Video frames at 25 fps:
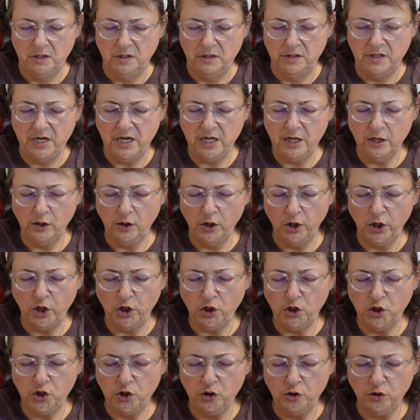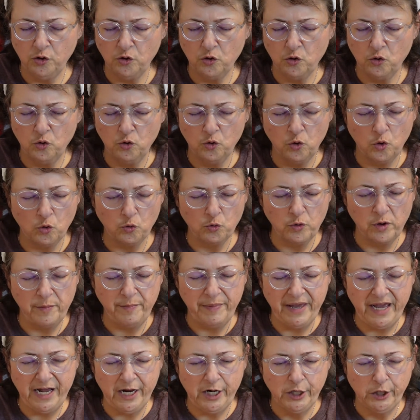nail and cuticle
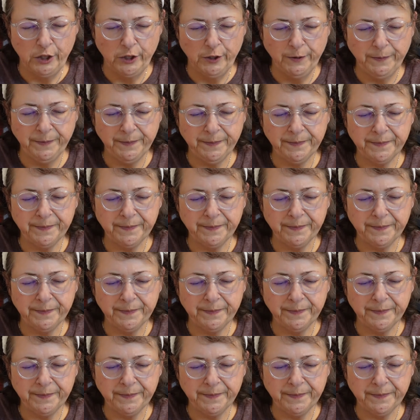repair.